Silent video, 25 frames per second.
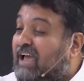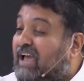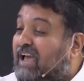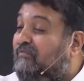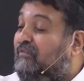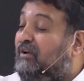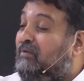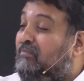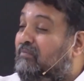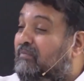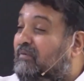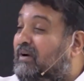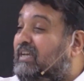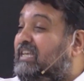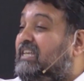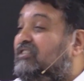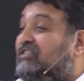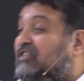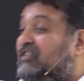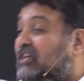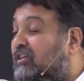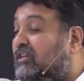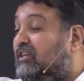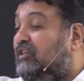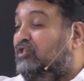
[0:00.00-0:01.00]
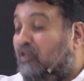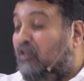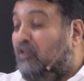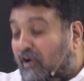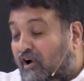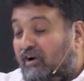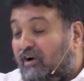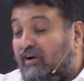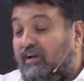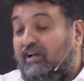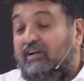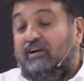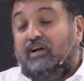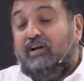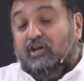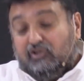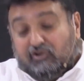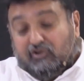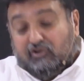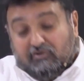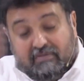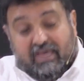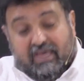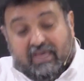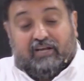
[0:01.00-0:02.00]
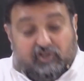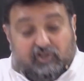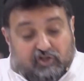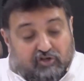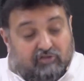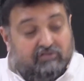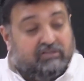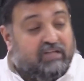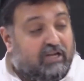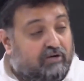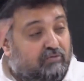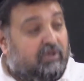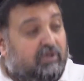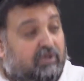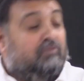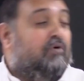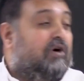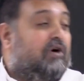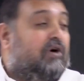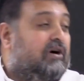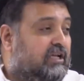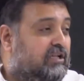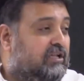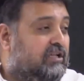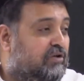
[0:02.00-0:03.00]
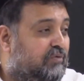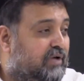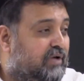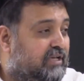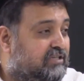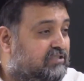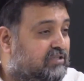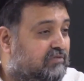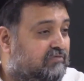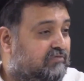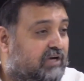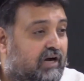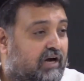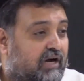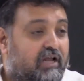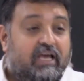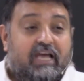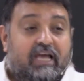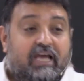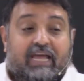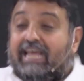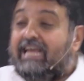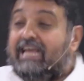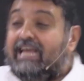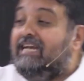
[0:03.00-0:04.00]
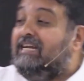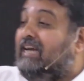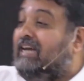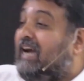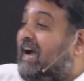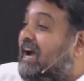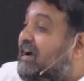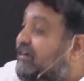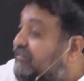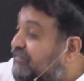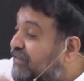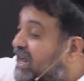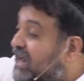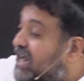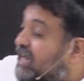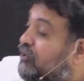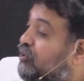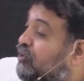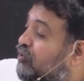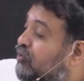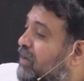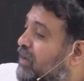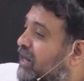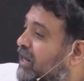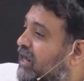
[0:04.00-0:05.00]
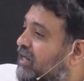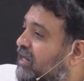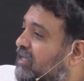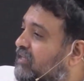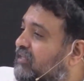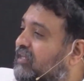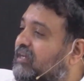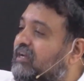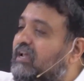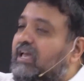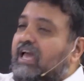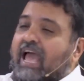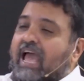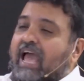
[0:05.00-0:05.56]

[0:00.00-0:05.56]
each other's collar to make sure that we walk in the ways of God, in covenant to one another and in